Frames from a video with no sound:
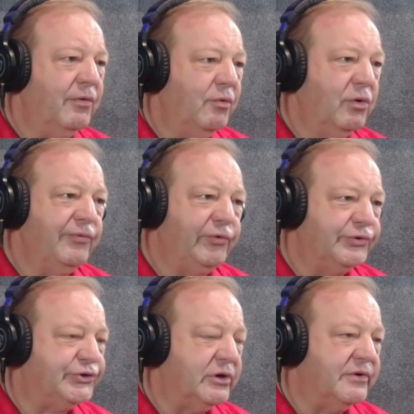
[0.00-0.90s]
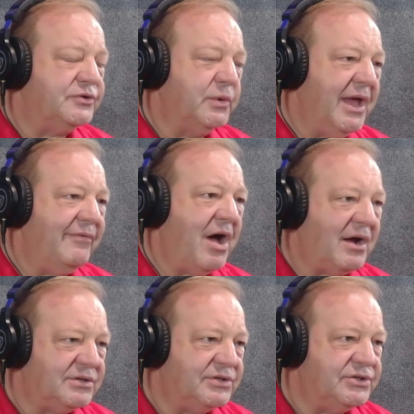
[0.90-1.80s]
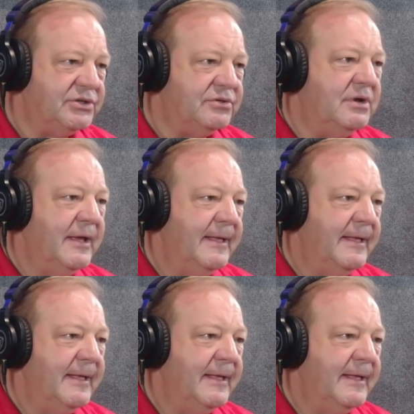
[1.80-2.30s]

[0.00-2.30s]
We're full service. We have oxygen.